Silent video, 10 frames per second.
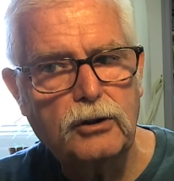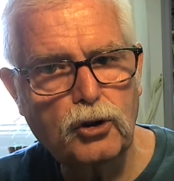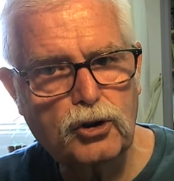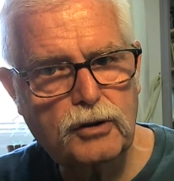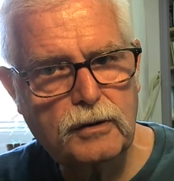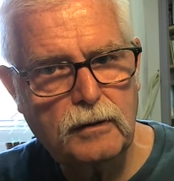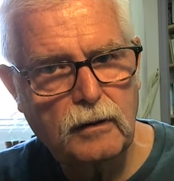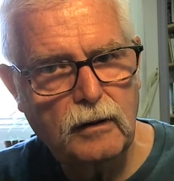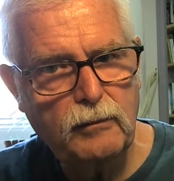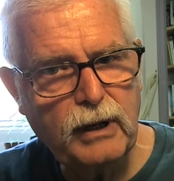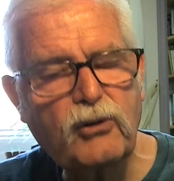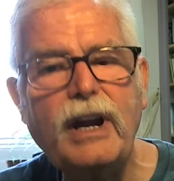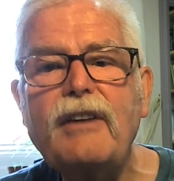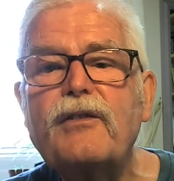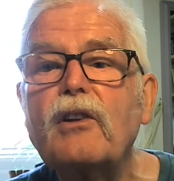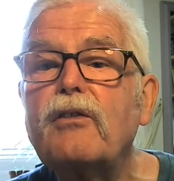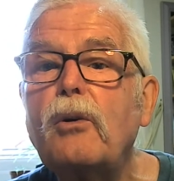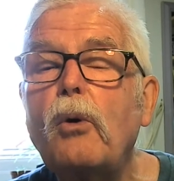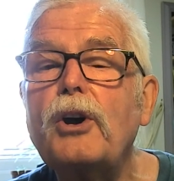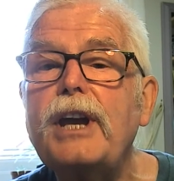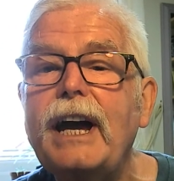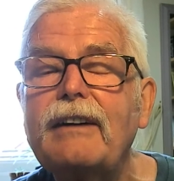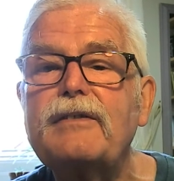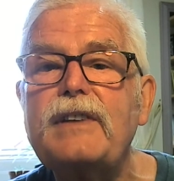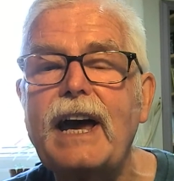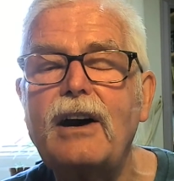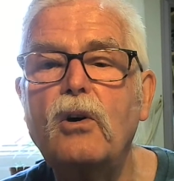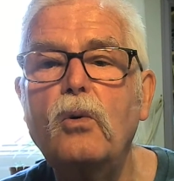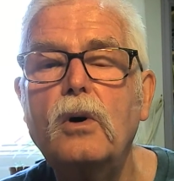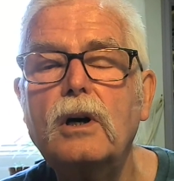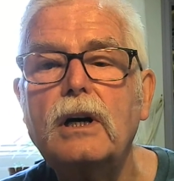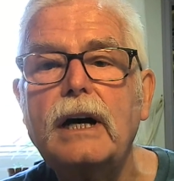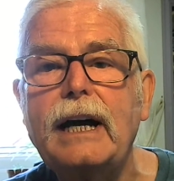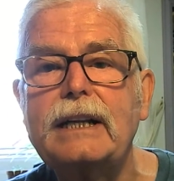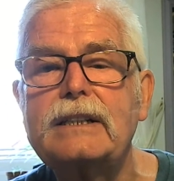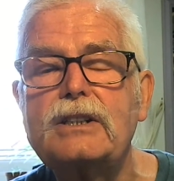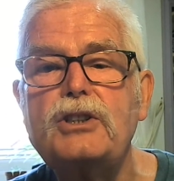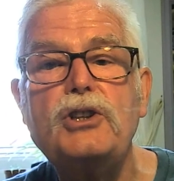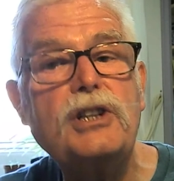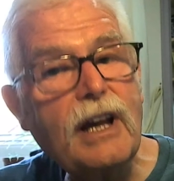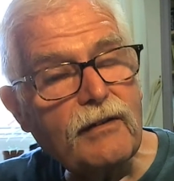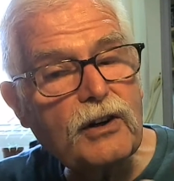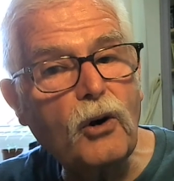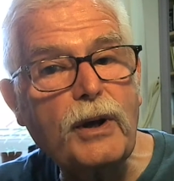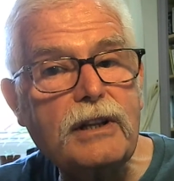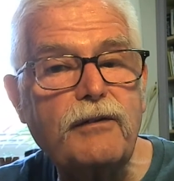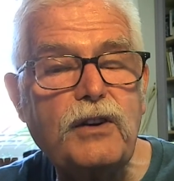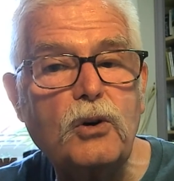just be grateful for what you have now. And you never know in the